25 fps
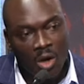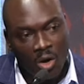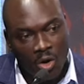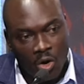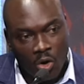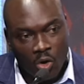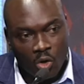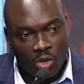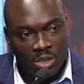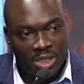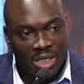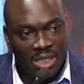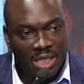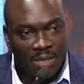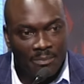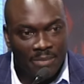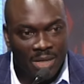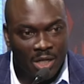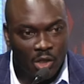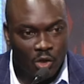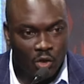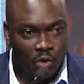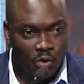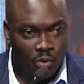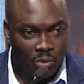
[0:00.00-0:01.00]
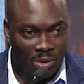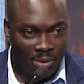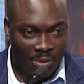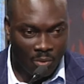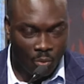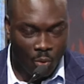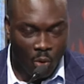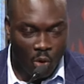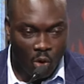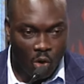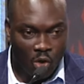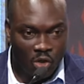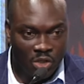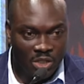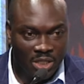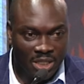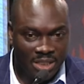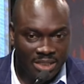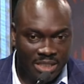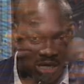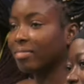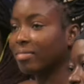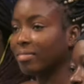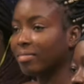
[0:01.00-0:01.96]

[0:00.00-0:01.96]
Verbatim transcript: All that, I'm, all that I am